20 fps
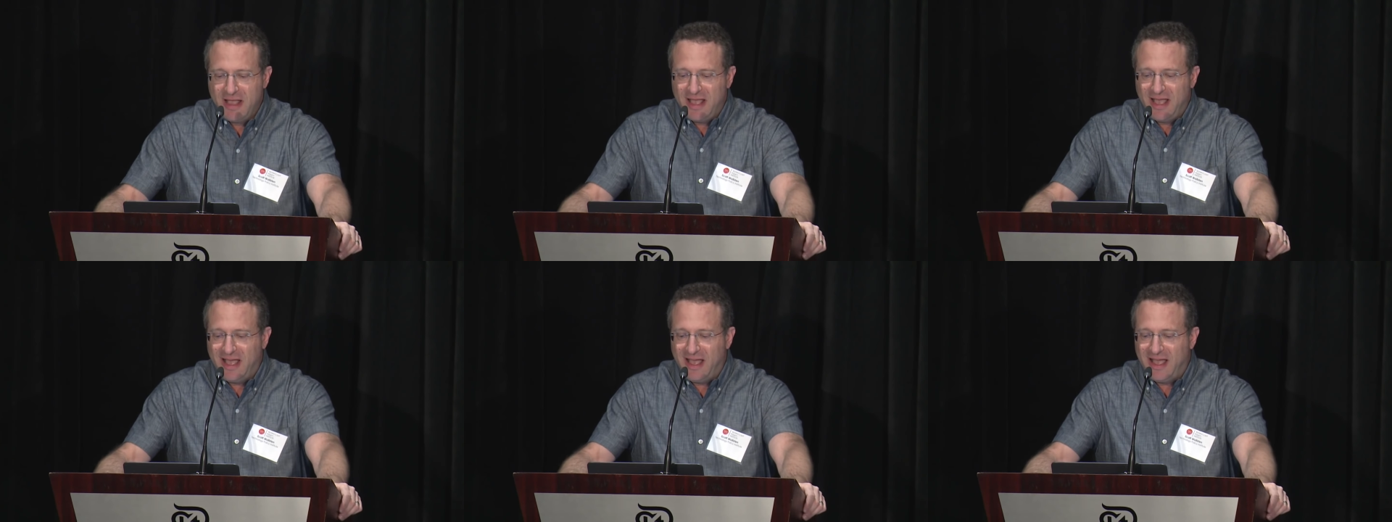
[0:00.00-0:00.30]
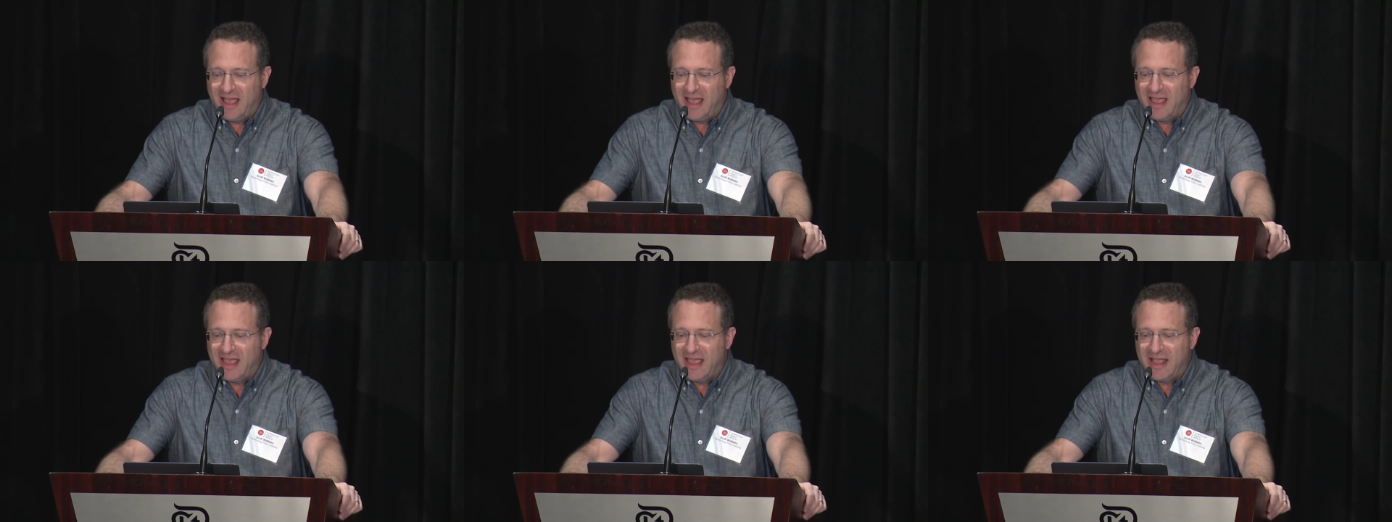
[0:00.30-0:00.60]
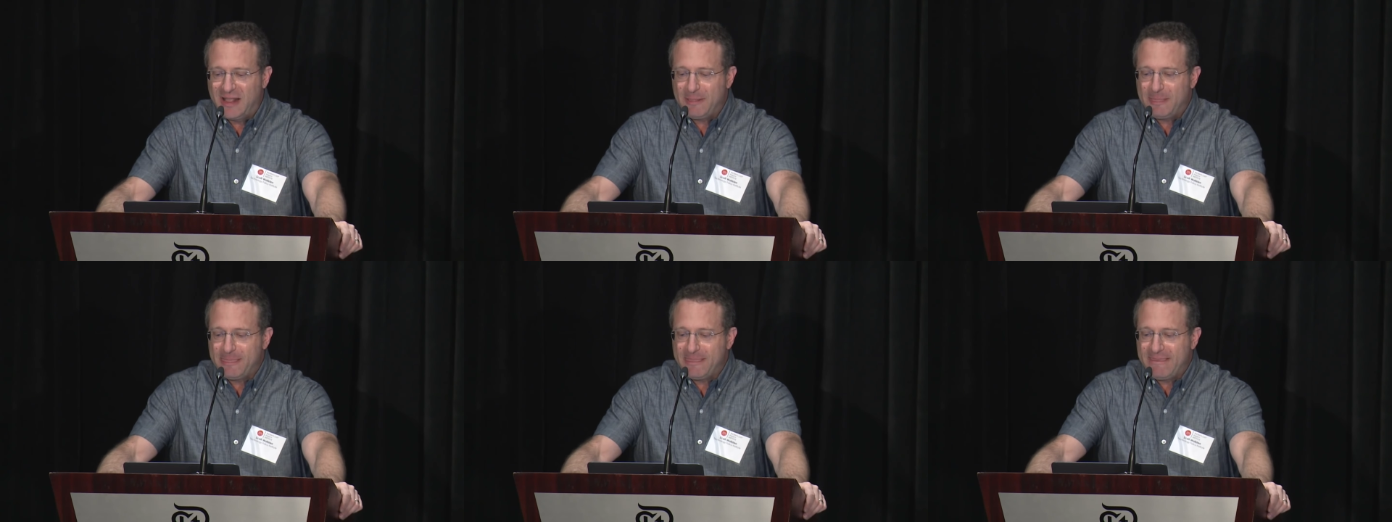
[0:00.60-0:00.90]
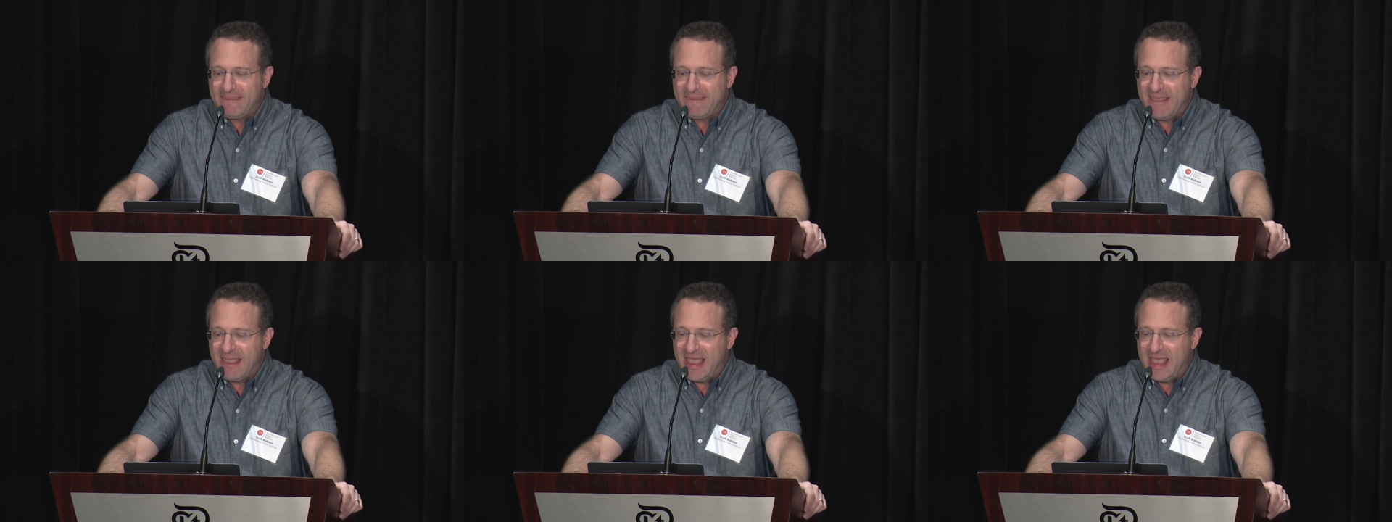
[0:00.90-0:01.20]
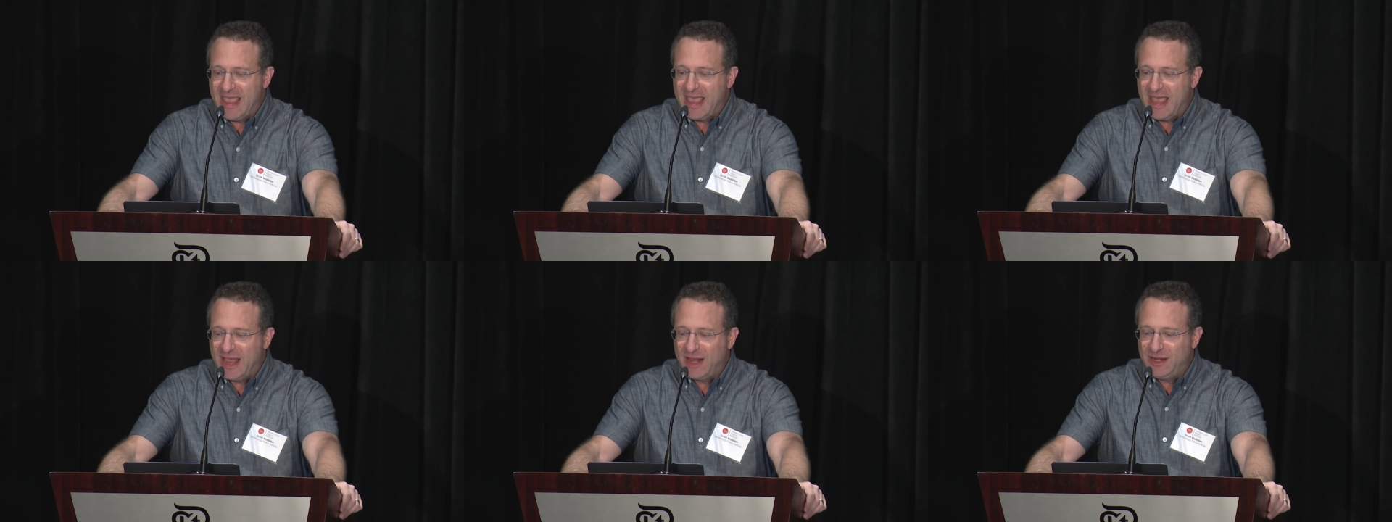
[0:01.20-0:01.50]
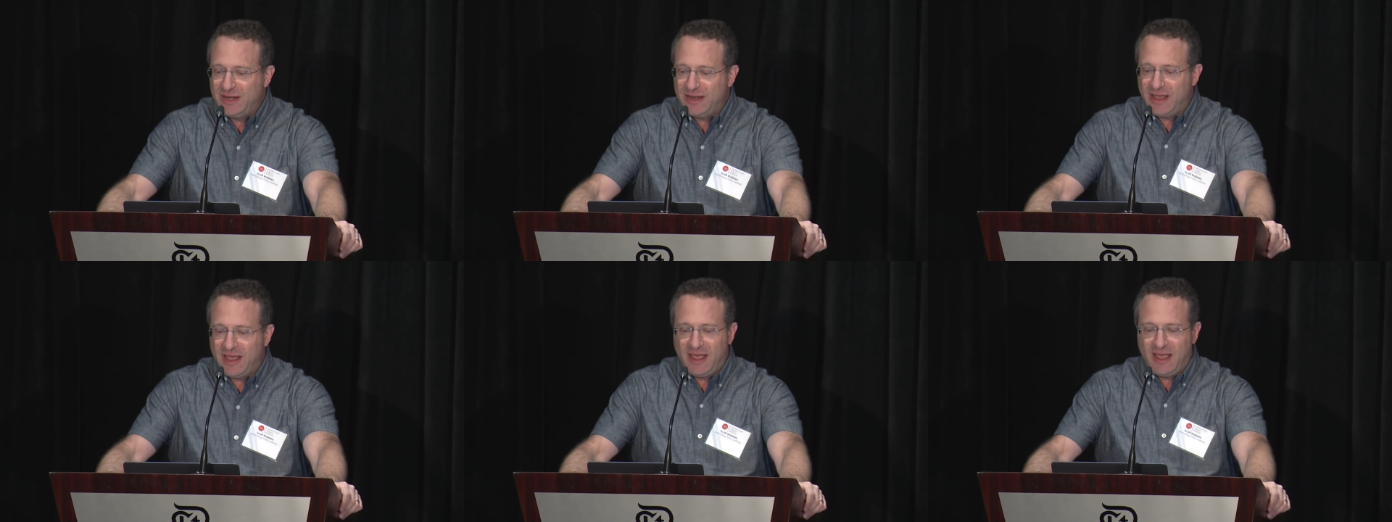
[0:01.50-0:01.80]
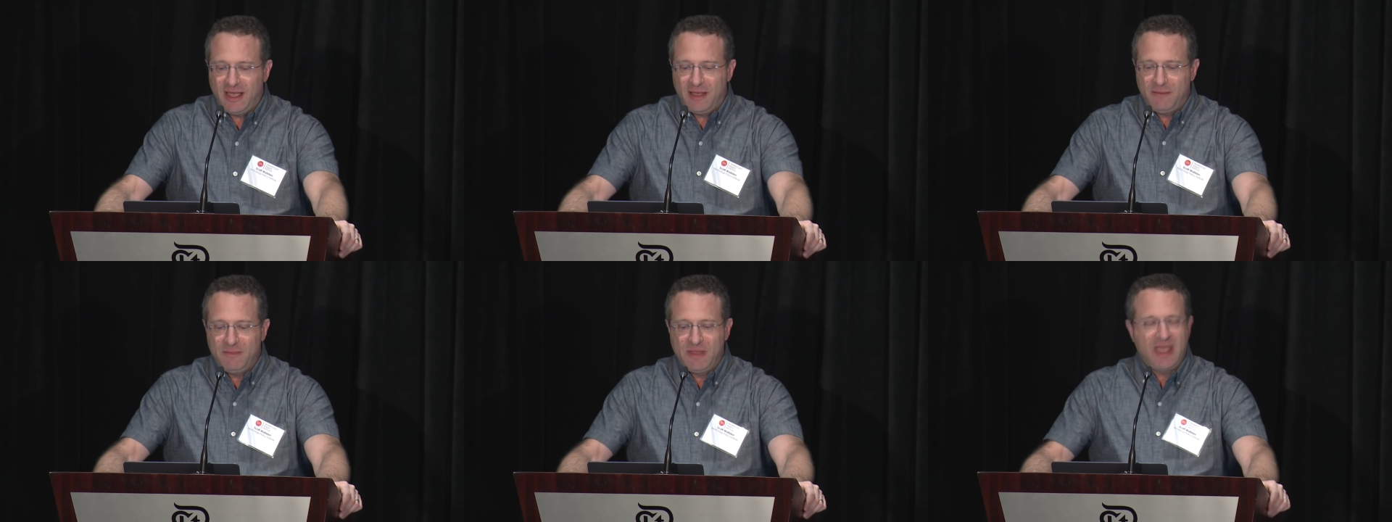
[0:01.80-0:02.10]
And
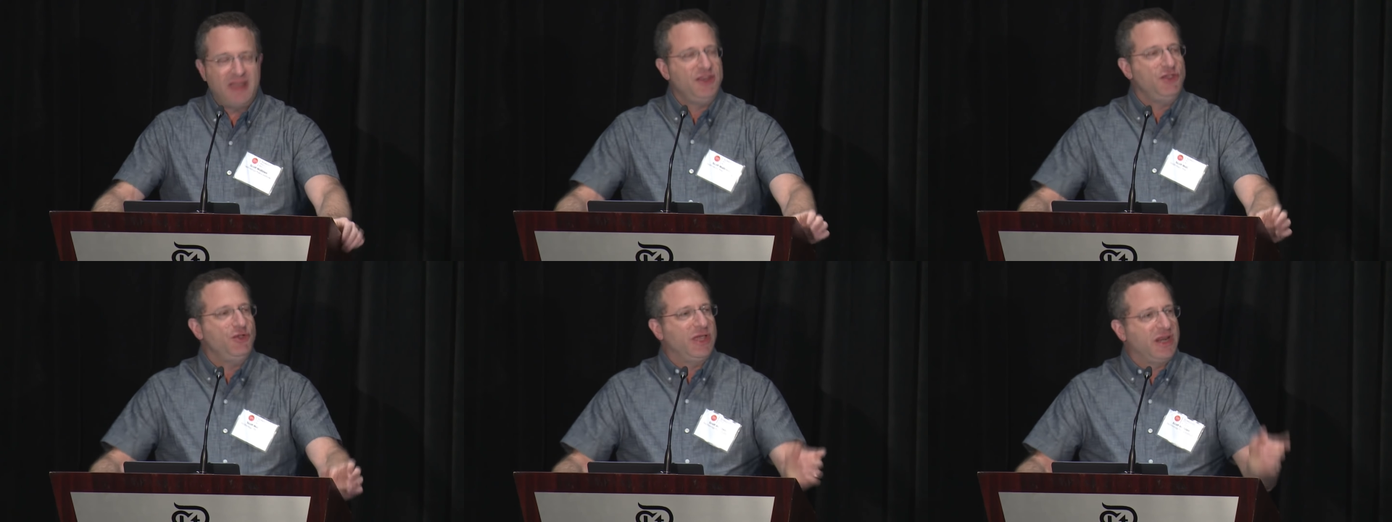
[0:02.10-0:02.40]
you